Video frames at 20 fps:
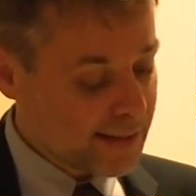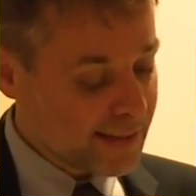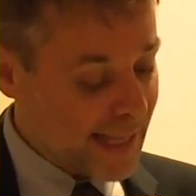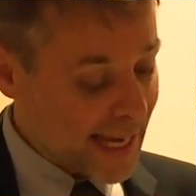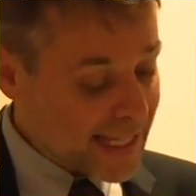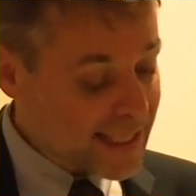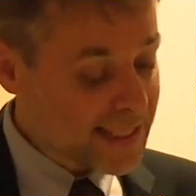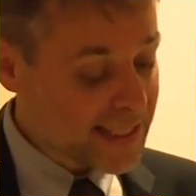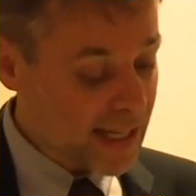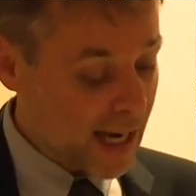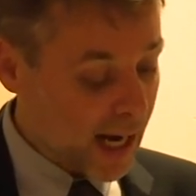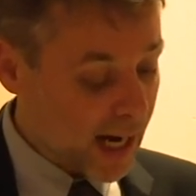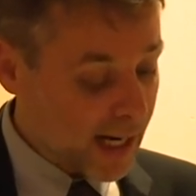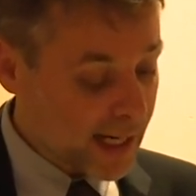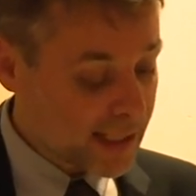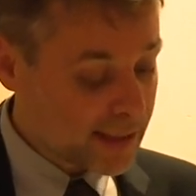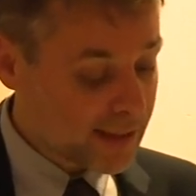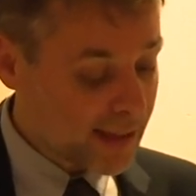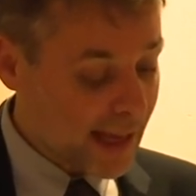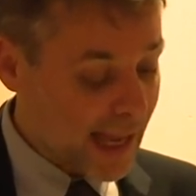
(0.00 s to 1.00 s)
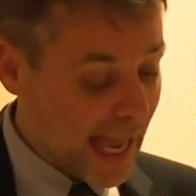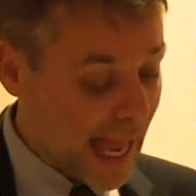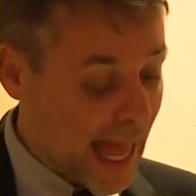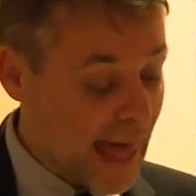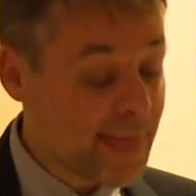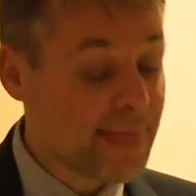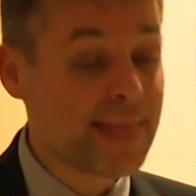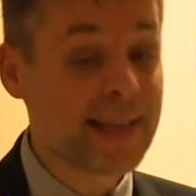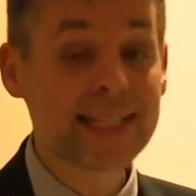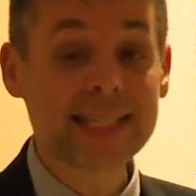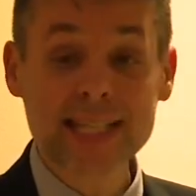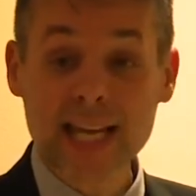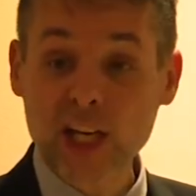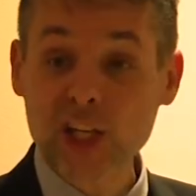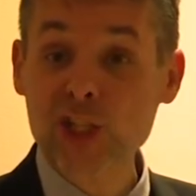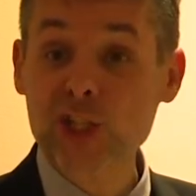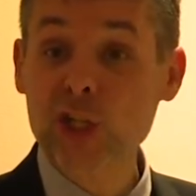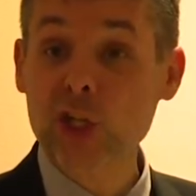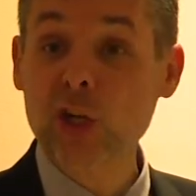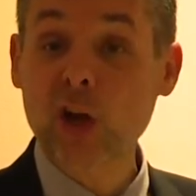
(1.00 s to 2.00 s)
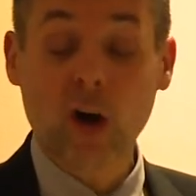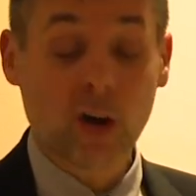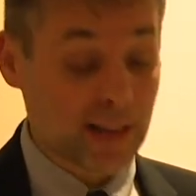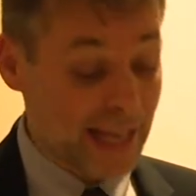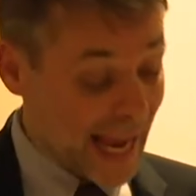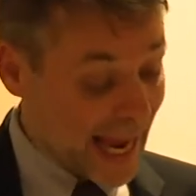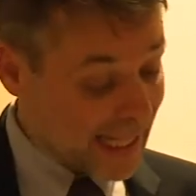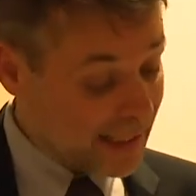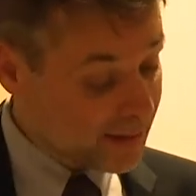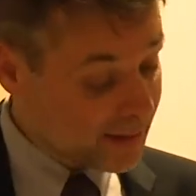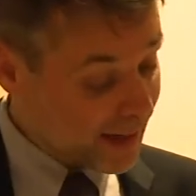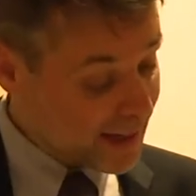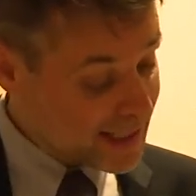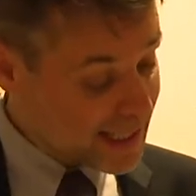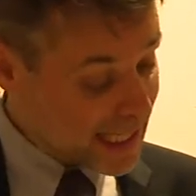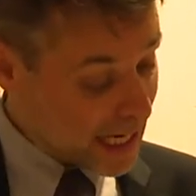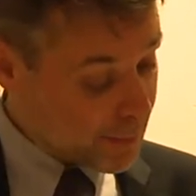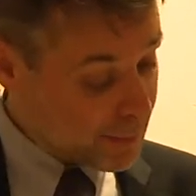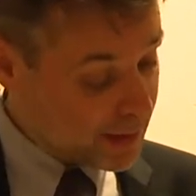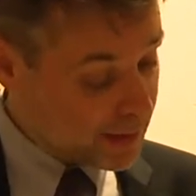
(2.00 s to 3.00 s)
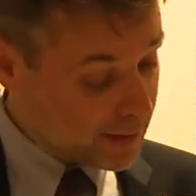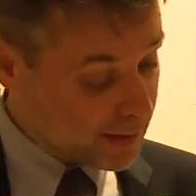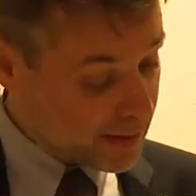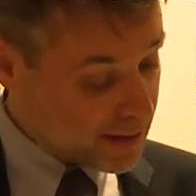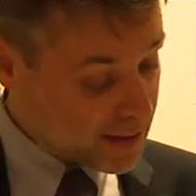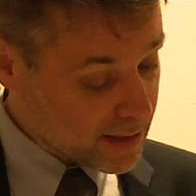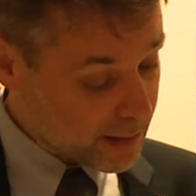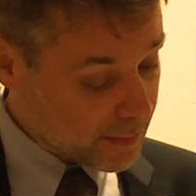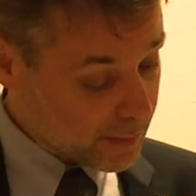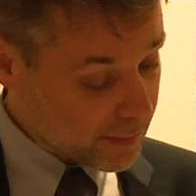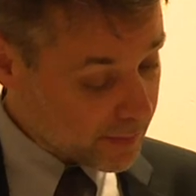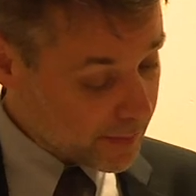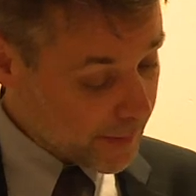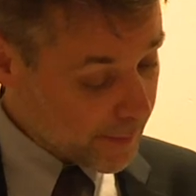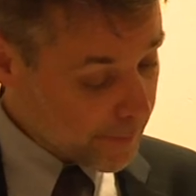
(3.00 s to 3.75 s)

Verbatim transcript: deicide" and this section on anti Semitism.